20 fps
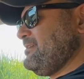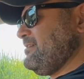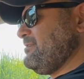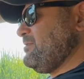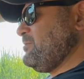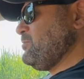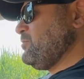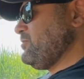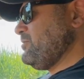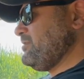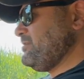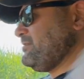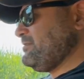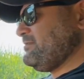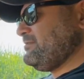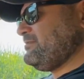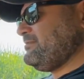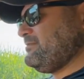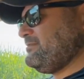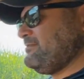Hold on, boys.
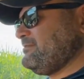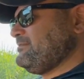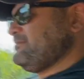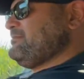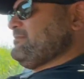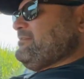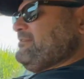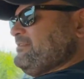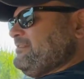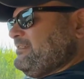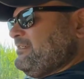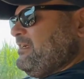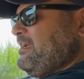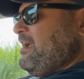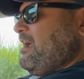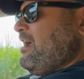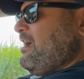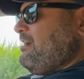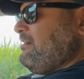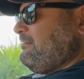
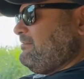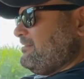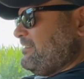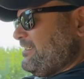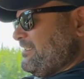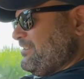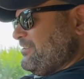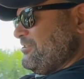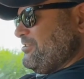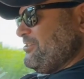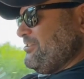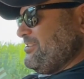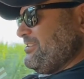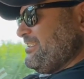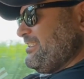Holy shit.